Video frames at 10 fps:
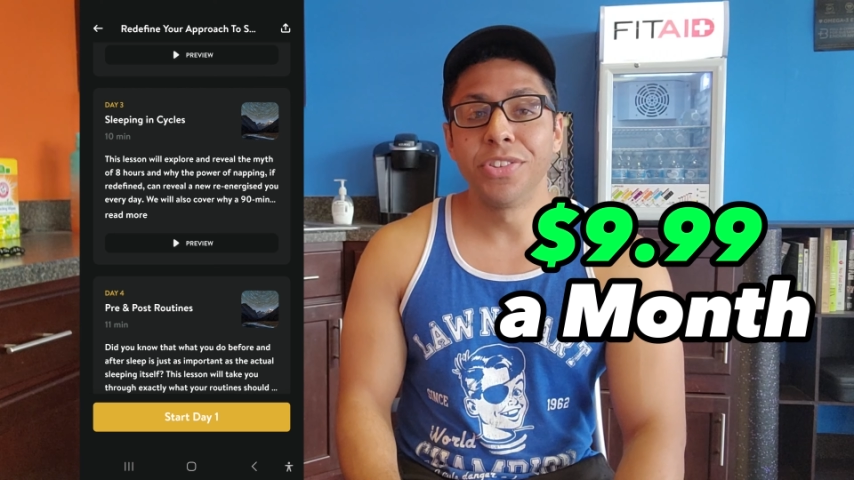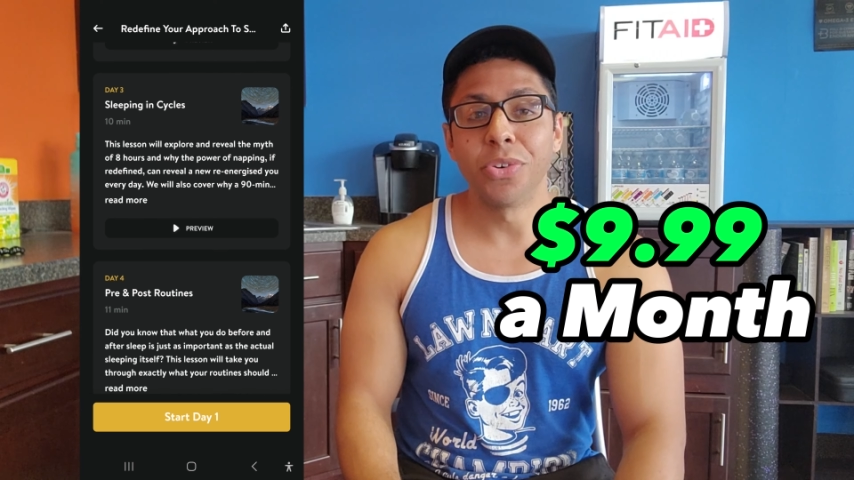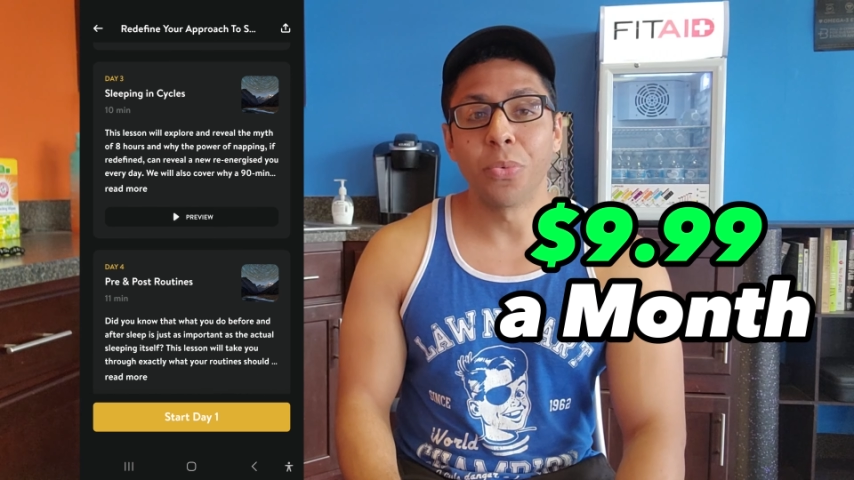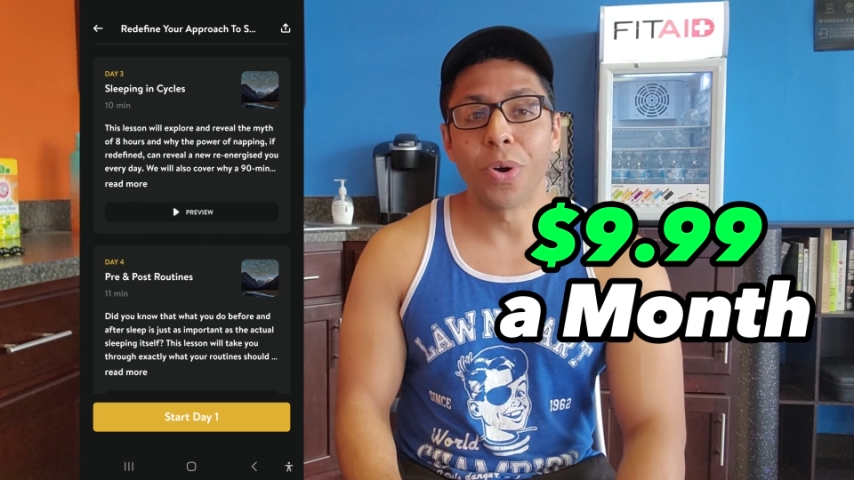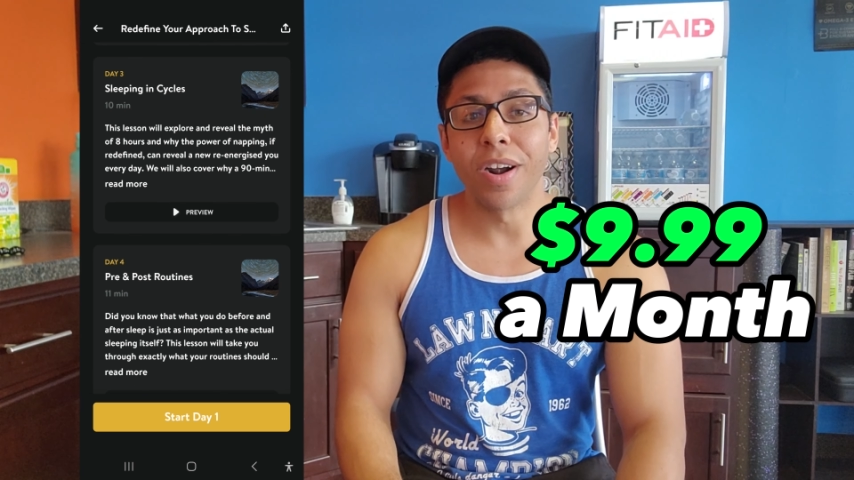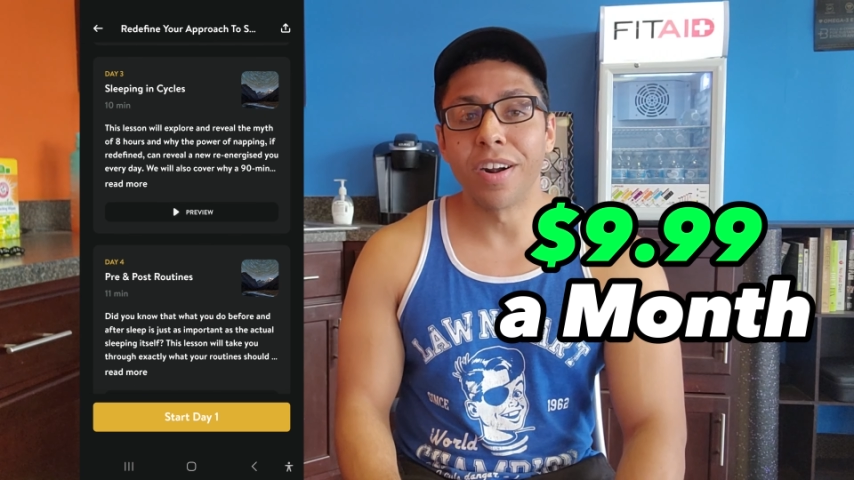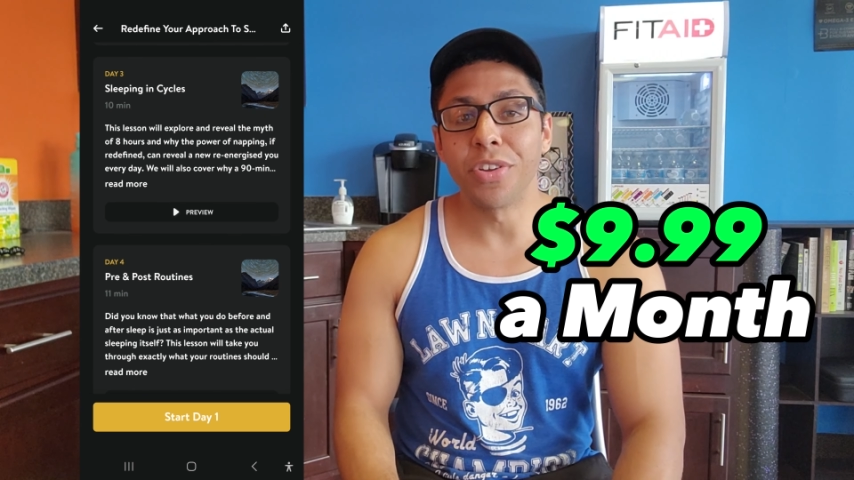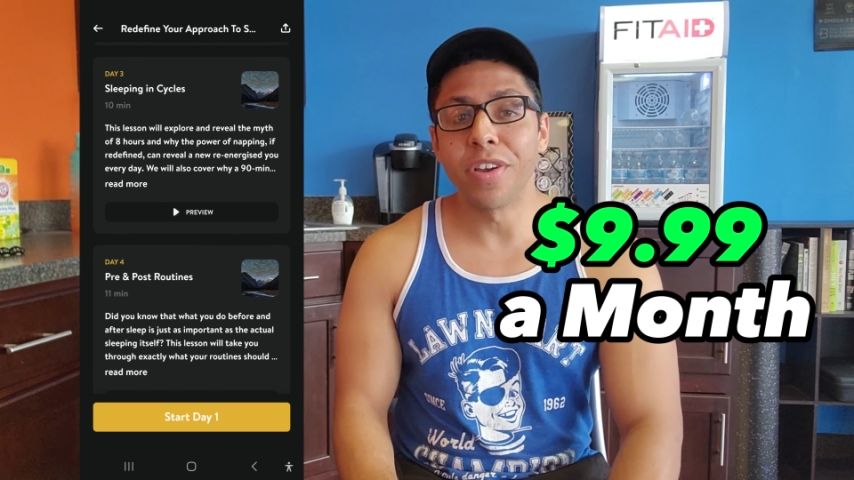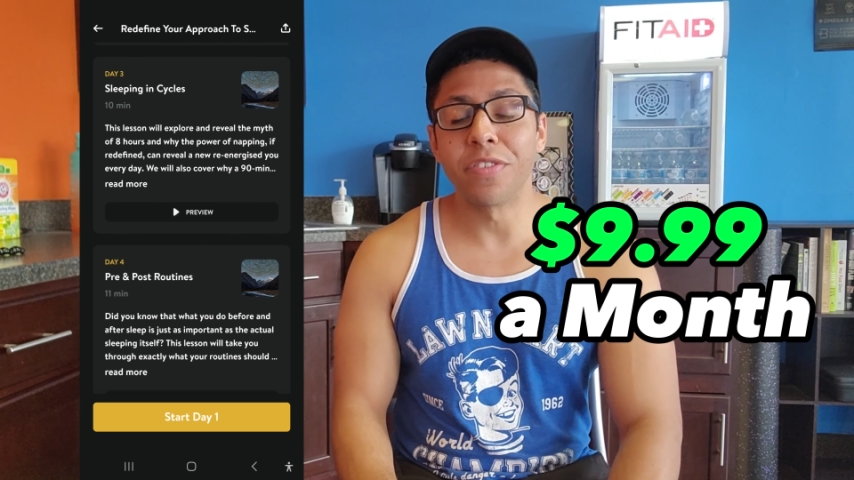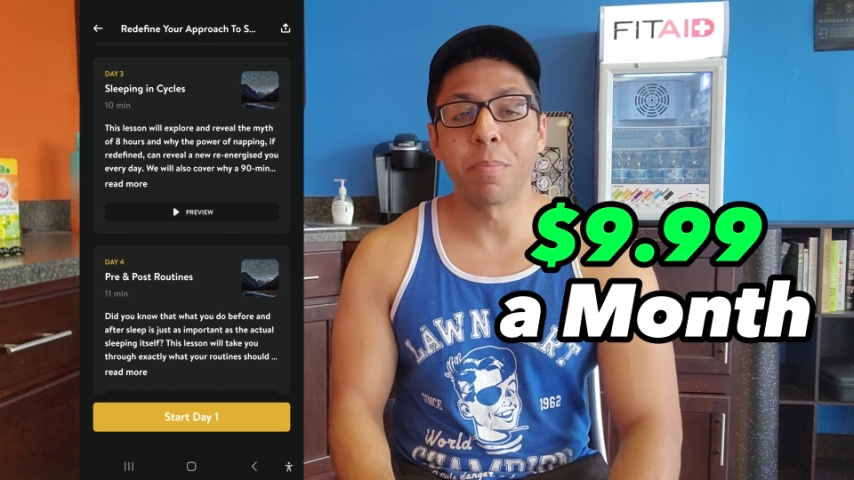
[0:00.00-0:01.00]
to where
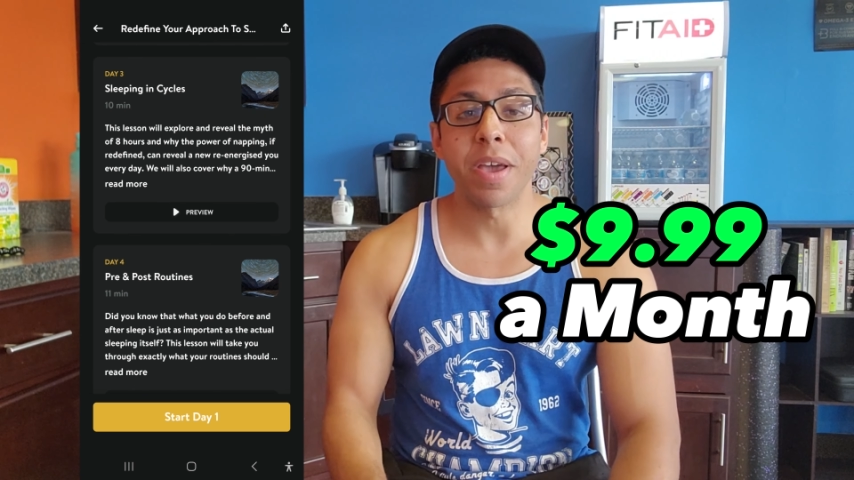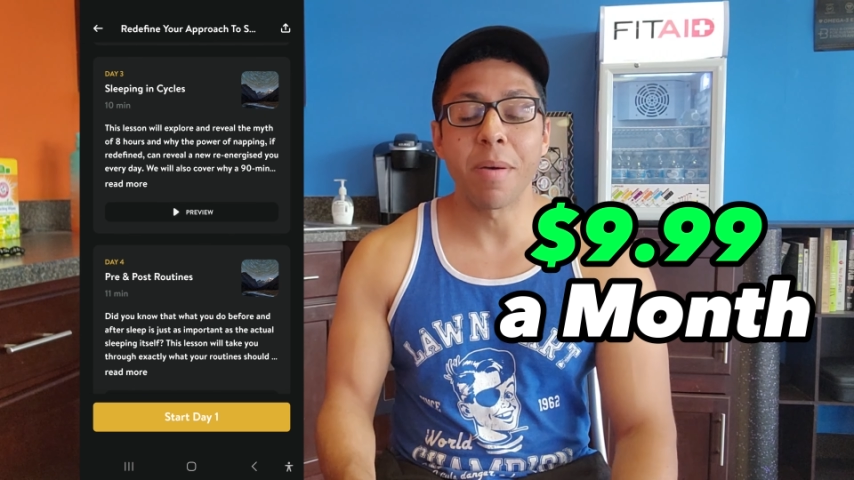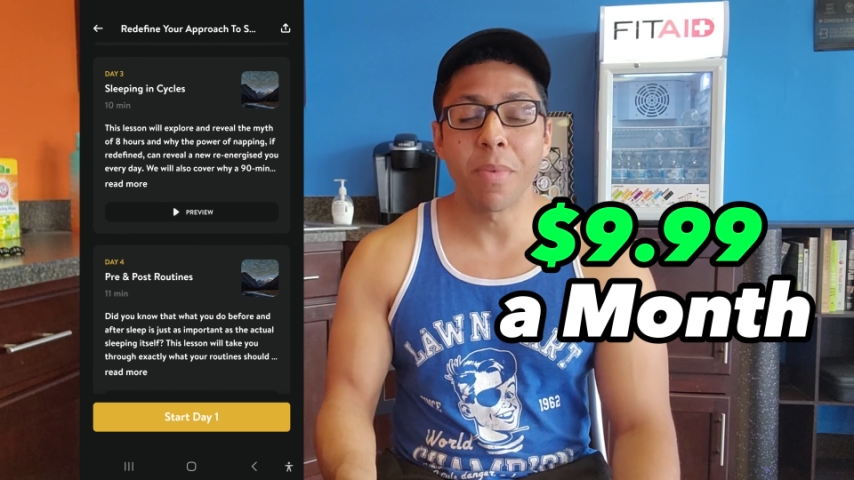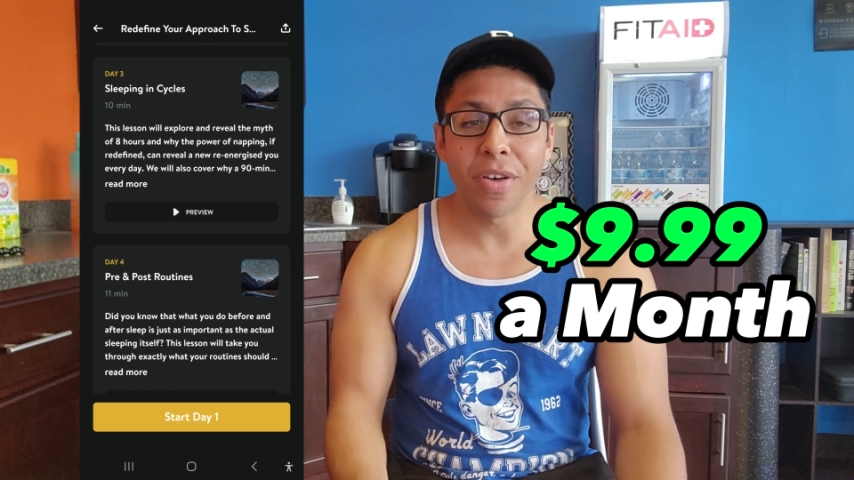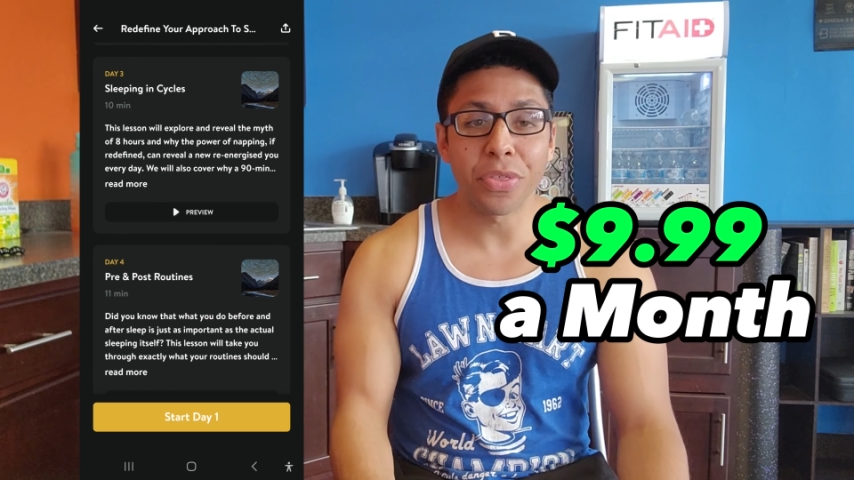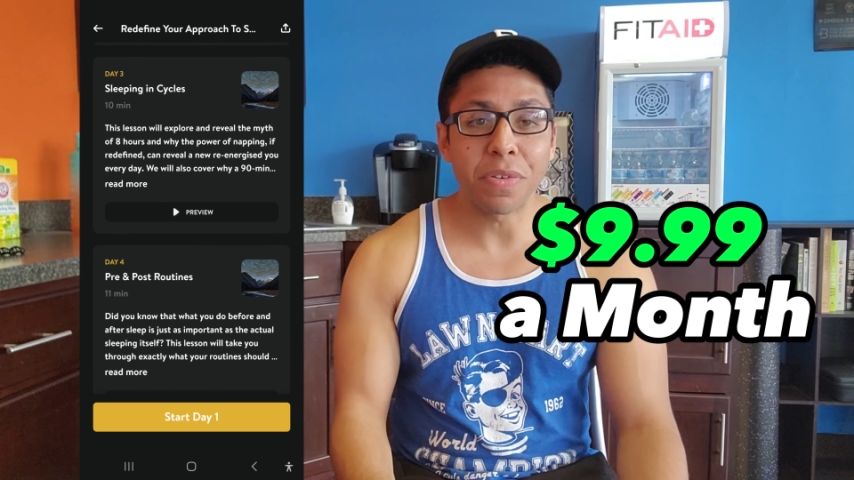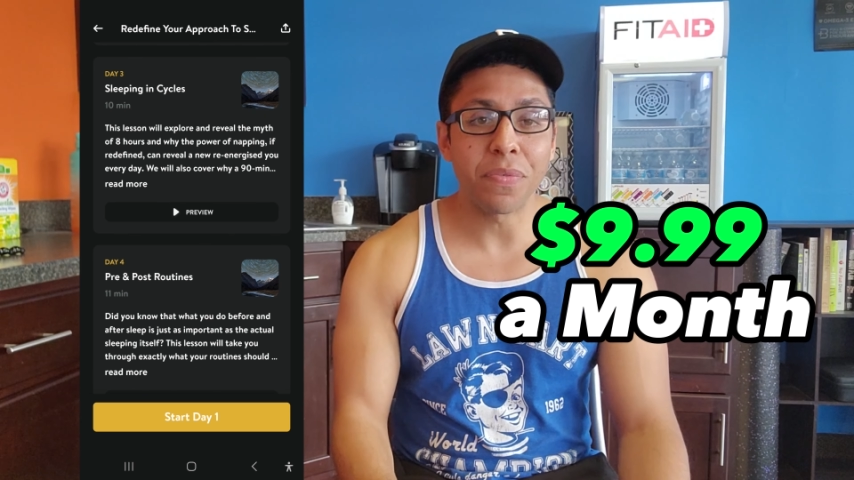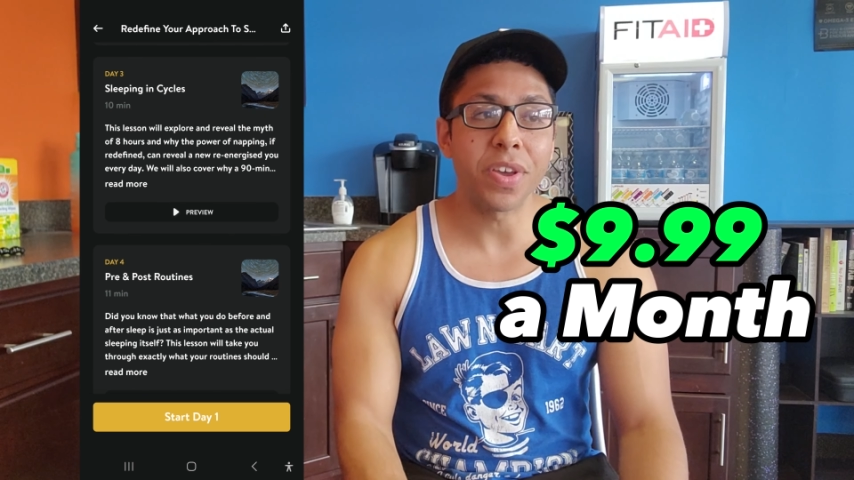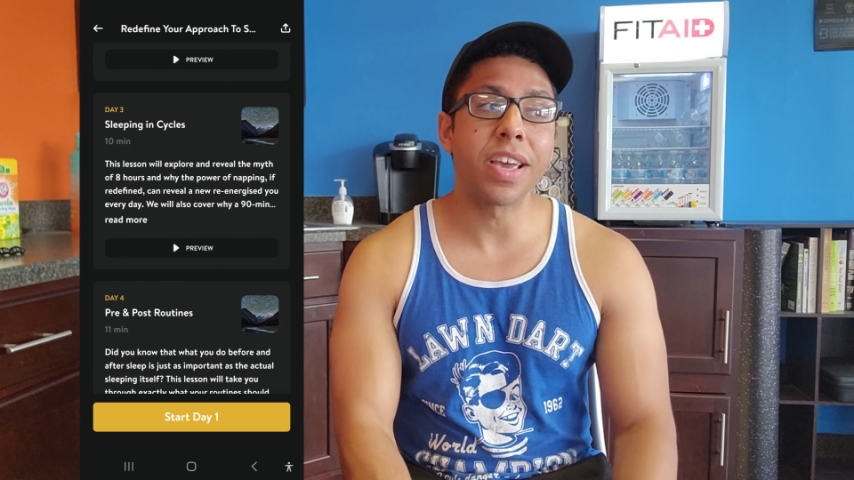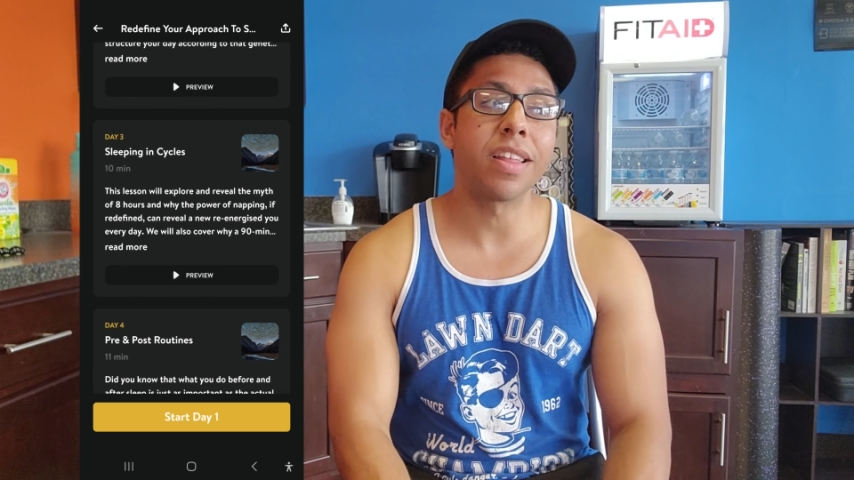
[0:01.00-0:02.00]
you have to pay a monthly
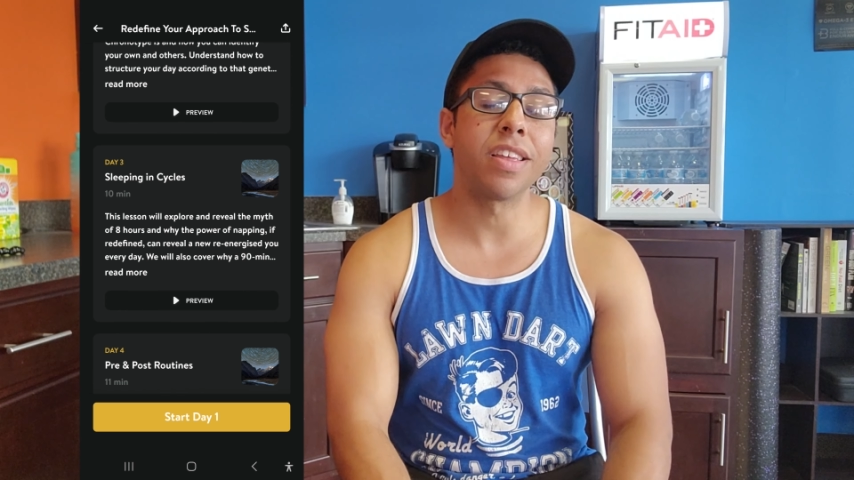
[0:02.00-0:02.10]
fee